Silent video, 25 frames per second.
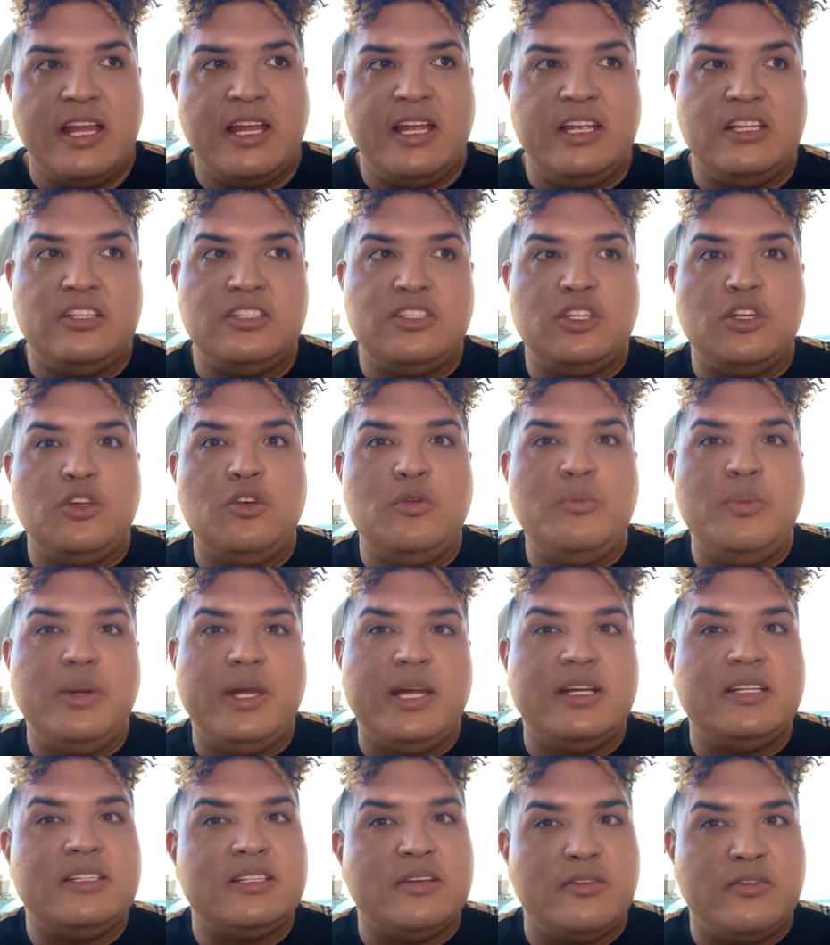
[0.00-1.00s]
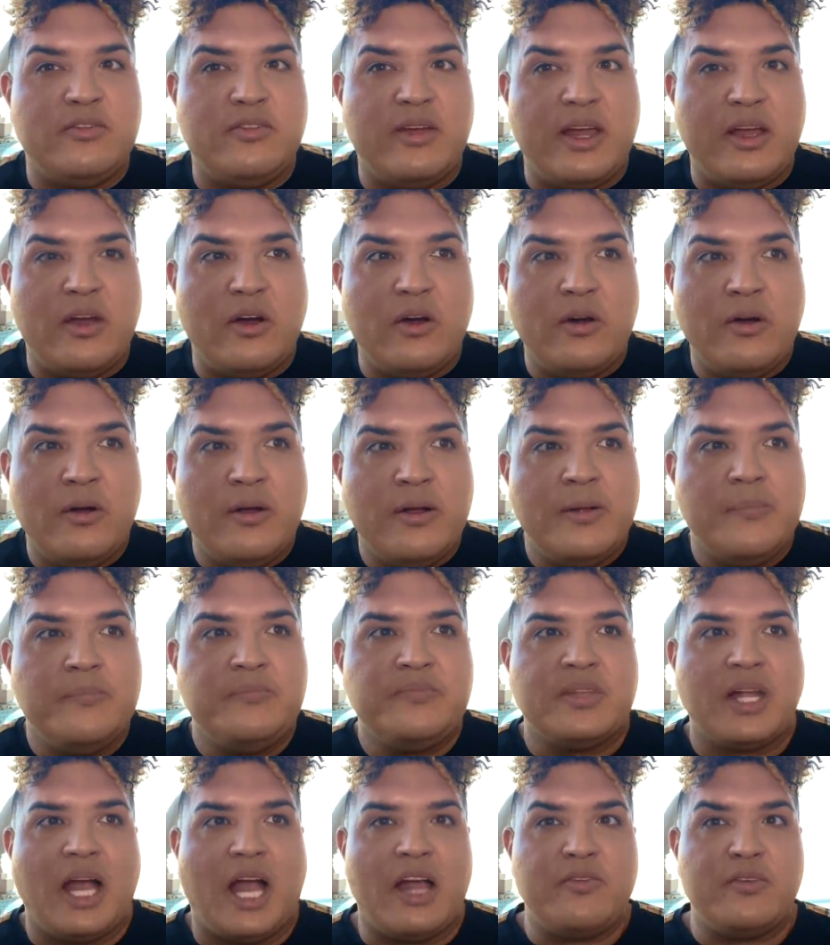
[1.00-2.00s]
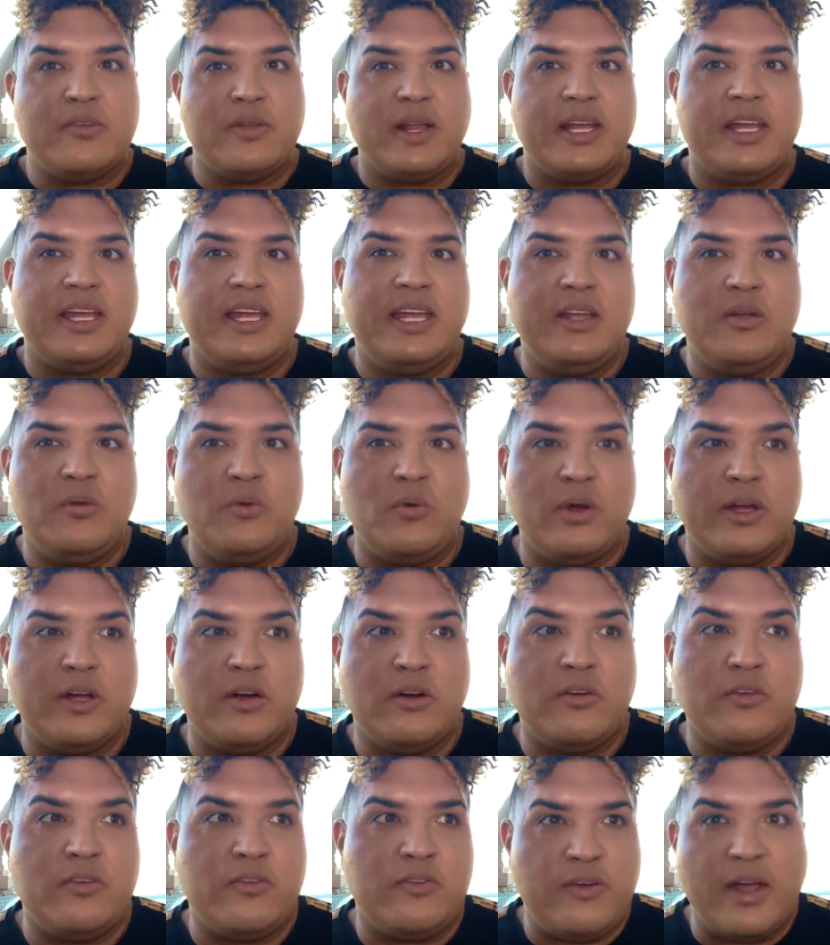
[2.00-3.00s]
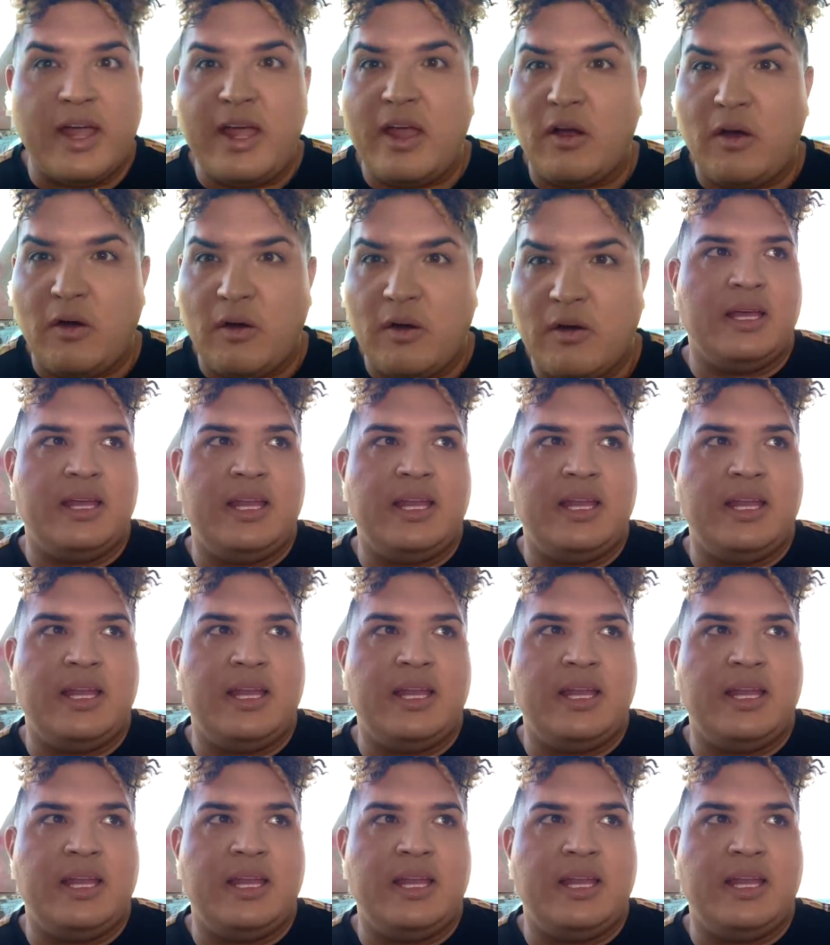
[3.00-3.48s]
he's too big to fail, I feel like he will fail.